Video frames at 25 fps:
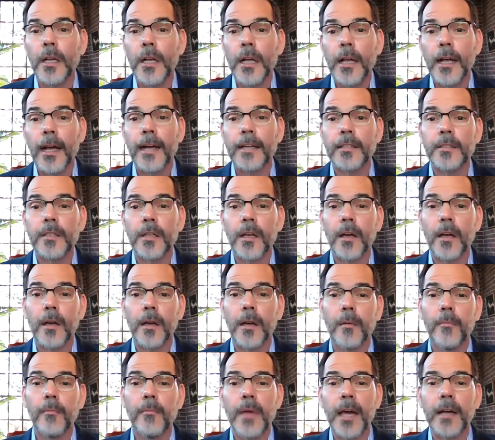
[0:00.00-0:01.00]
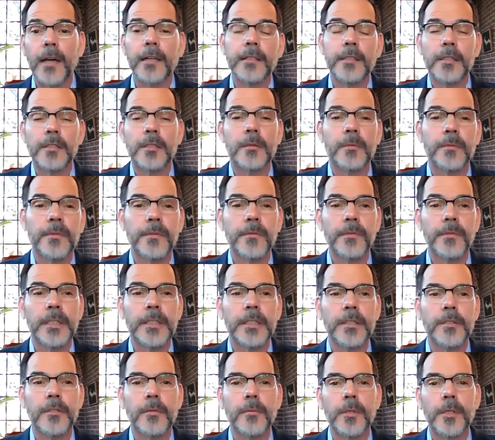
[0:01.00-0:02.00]
as a mechanism for
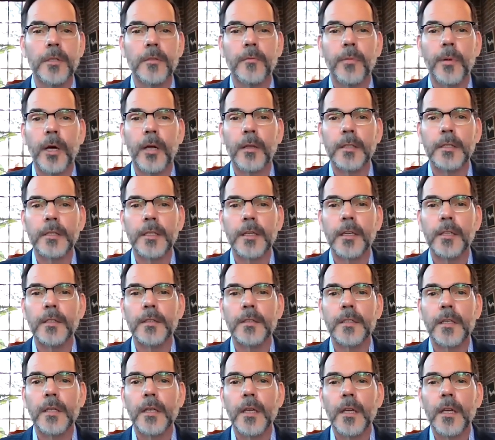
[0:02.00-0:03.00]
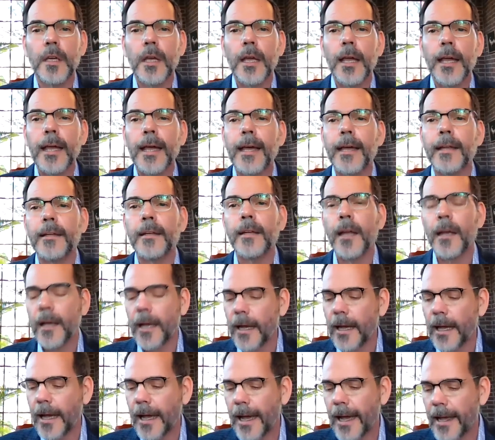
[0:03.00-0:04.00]
redistributive politics? And,
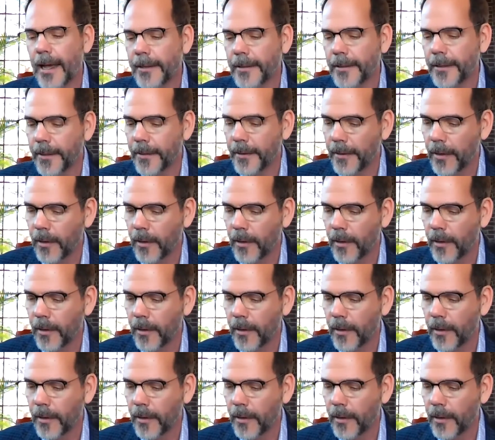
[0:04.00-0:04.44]
and